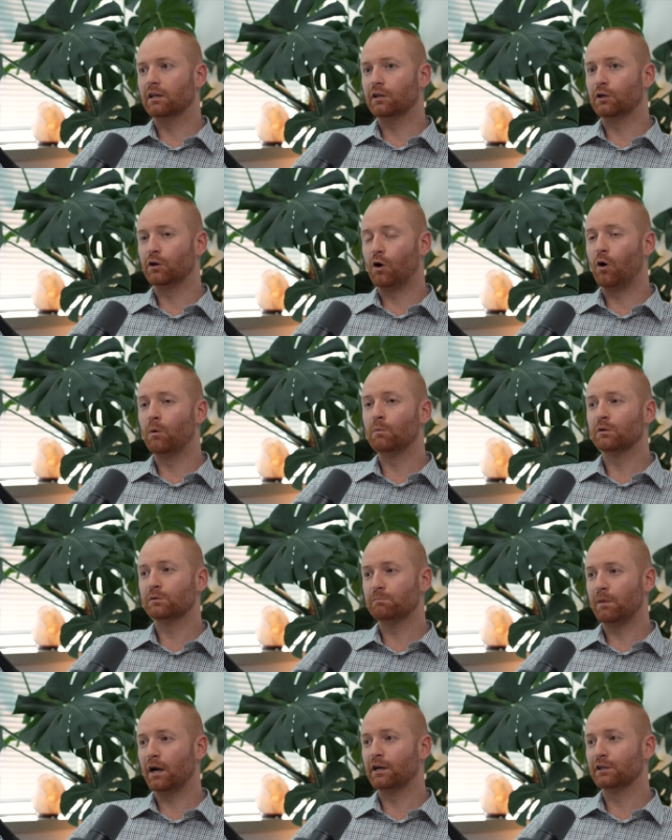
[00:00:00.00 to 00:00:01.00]
you're
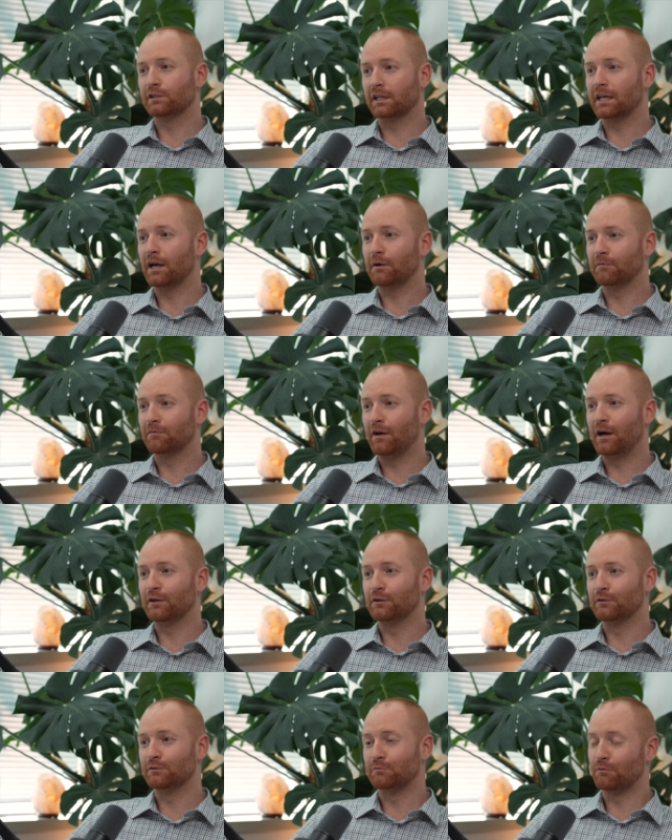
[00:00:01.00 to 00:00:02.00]
almost better to get
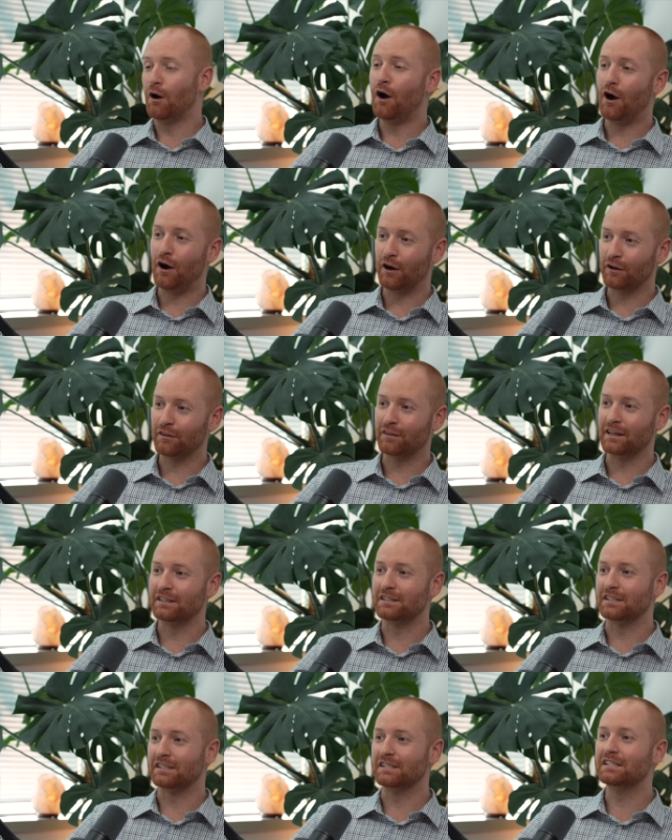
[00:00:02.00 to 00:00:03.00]
values wrong than
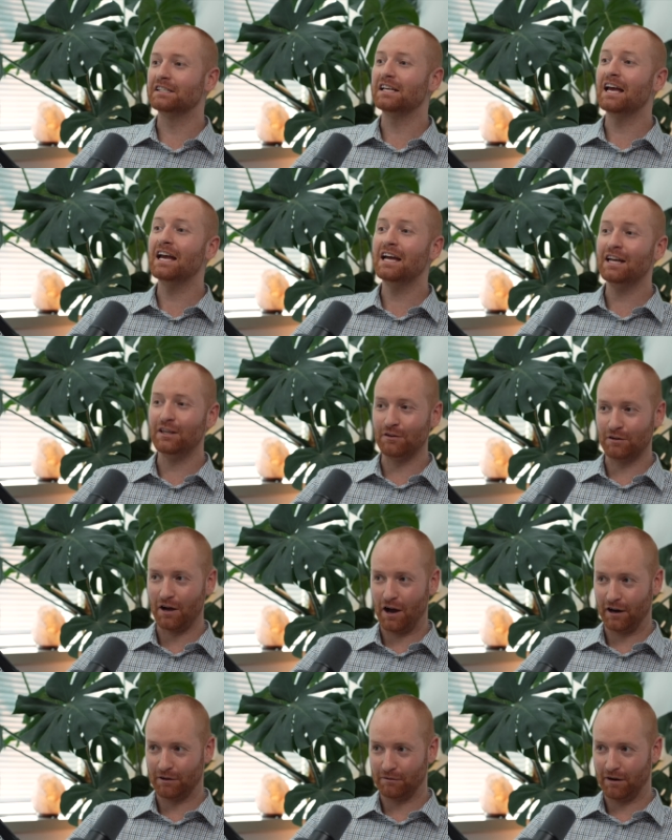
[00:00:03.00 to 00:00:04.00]
to say you
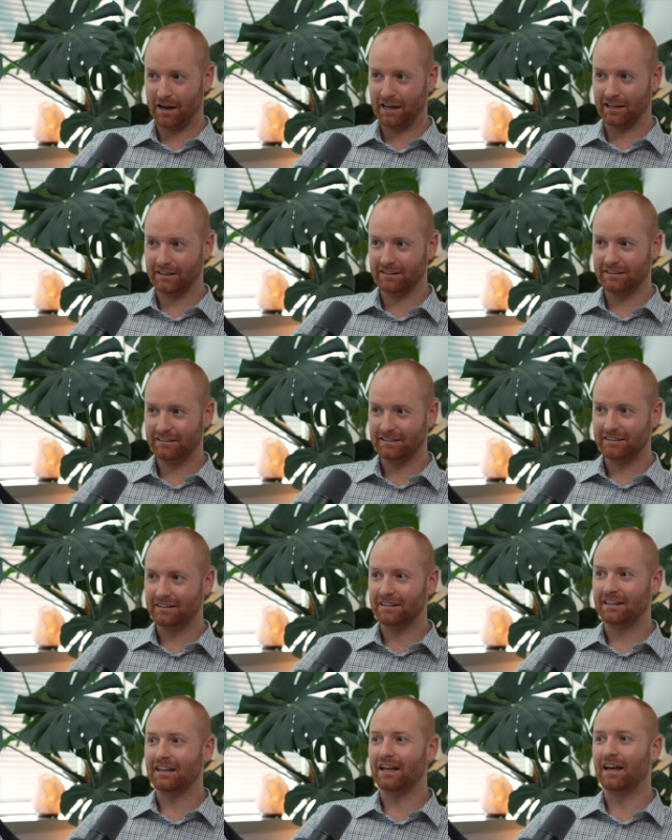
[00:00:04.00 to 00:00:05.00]
got it right
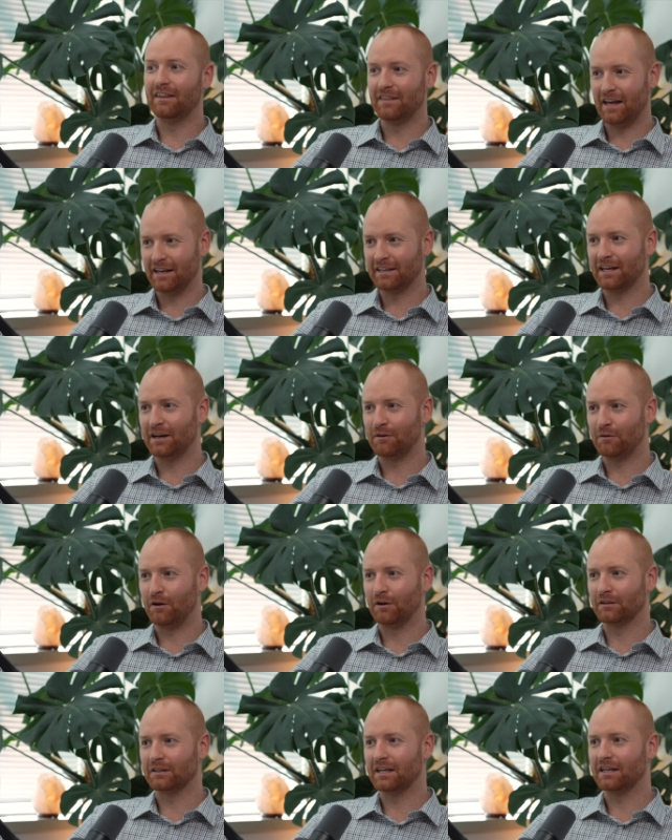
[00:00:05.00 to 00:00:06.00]
and then get it
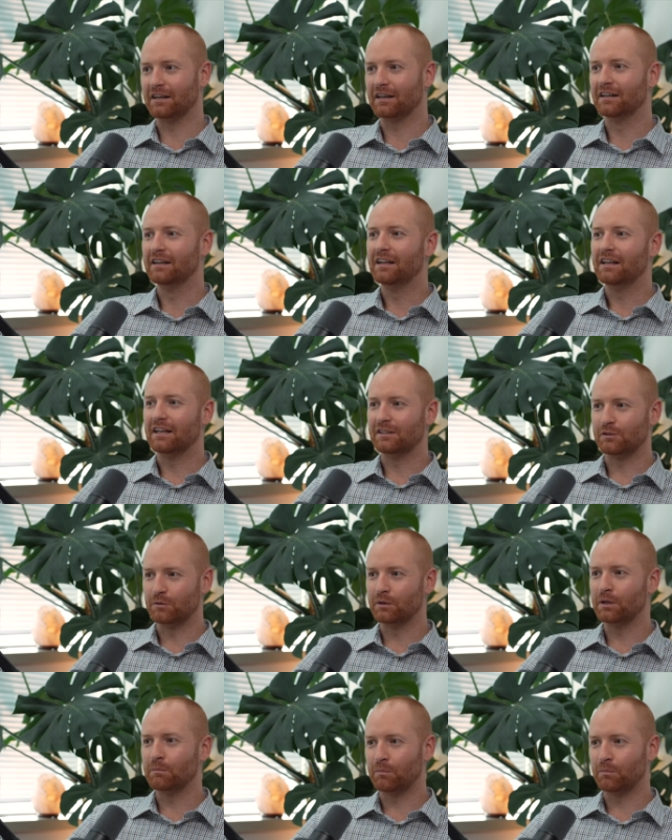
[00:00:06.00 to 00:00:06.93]
wrong later. It's a really